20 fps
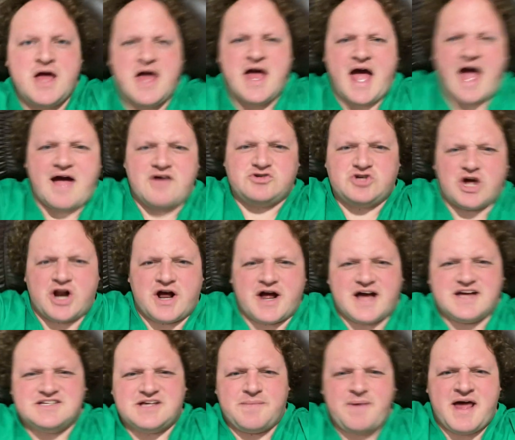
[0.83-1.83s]
Hey, what's going on,
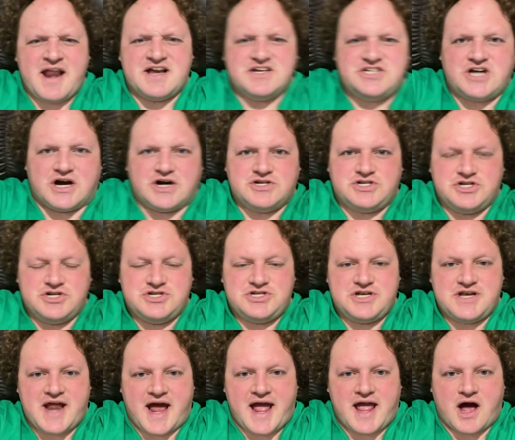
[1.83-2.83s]
guys? I'm going to talk to you
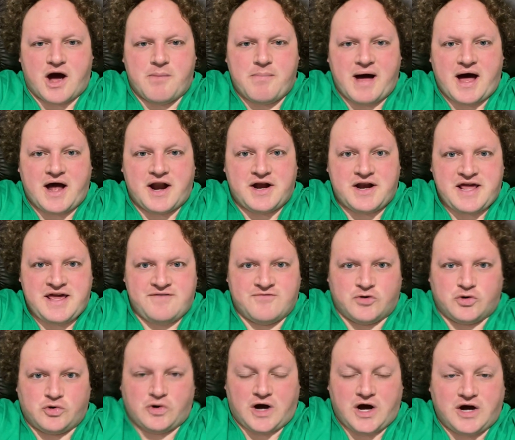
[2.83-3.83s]
today about an
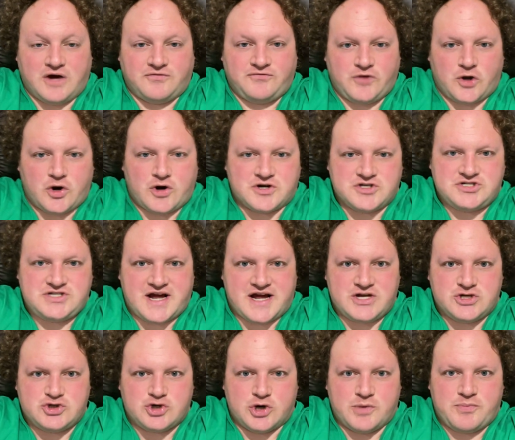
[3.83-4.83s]
evil Florida
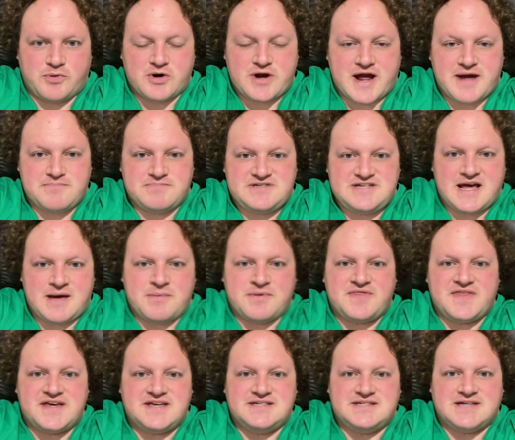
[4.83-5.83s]
State Trooper named
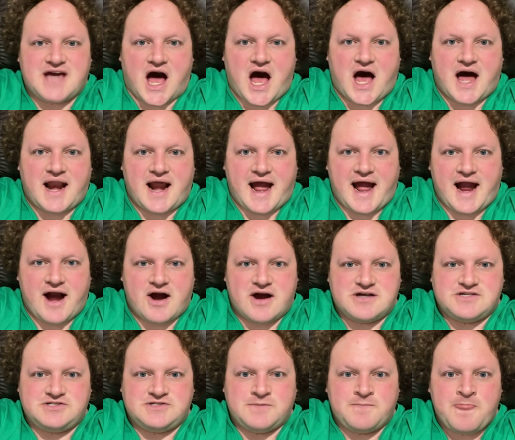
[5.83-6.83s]
Timothy Scott
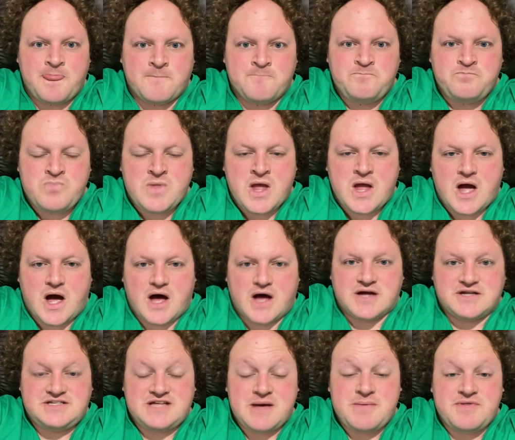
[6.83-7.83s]
Harris.
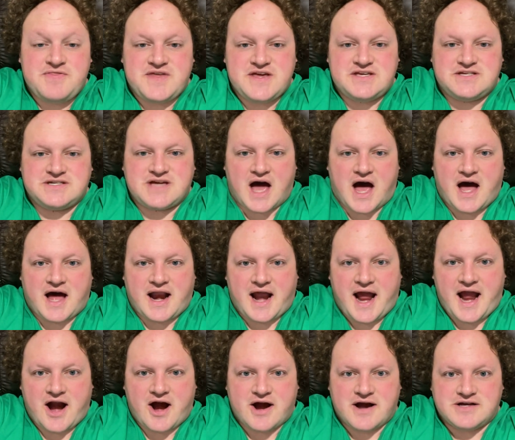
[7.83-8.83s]
Timothy Scott
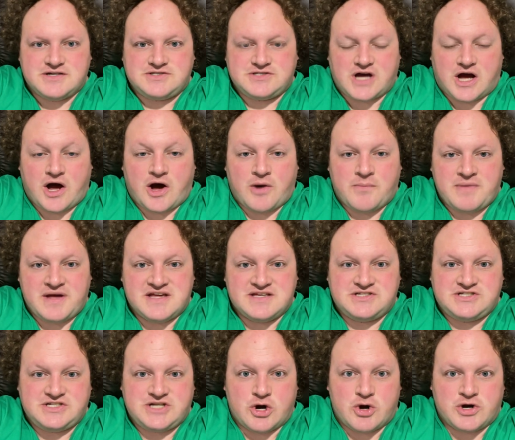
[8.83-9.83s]
Harris
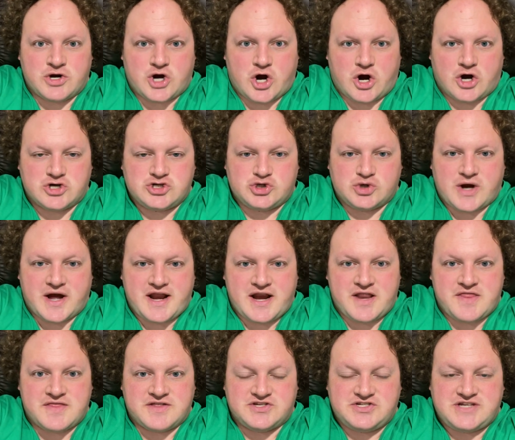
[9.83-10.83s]
is still
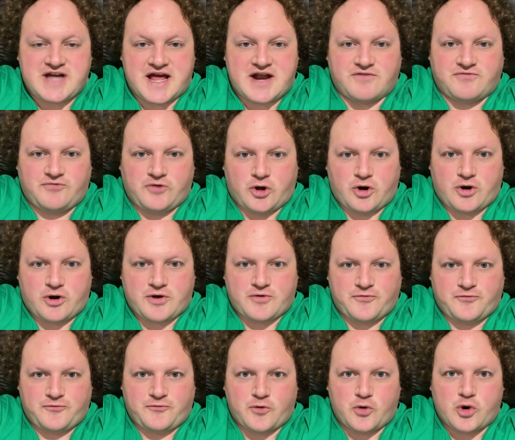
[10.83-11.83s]
incarcerated in the state of Florida
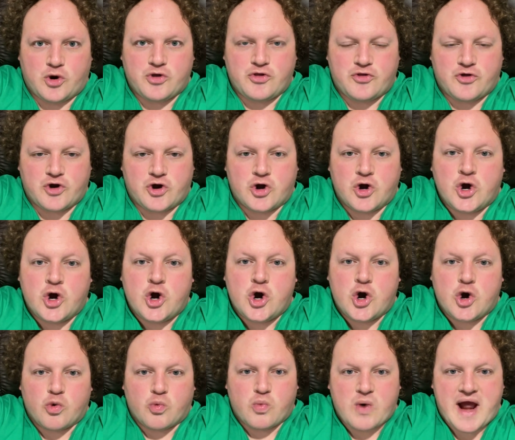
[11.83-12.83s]
for the
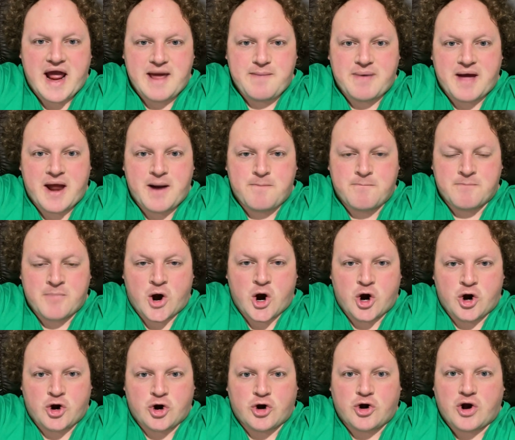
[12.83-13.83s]
rape and
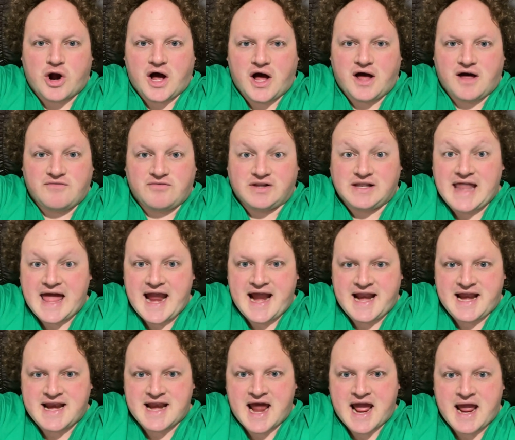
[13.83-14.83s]
murder of a
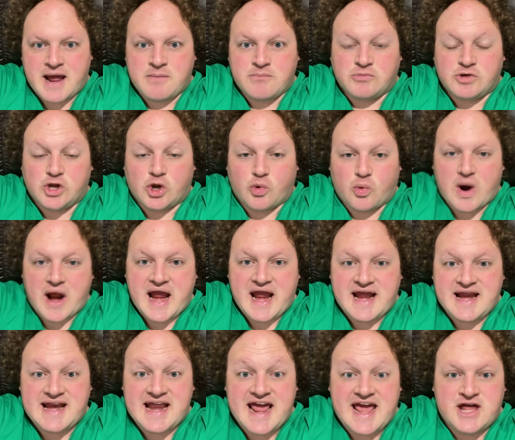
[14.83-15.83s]
lady named
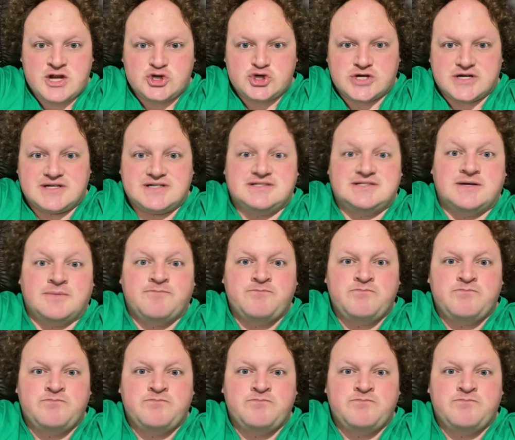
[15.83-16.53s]
Loraine Hendricks.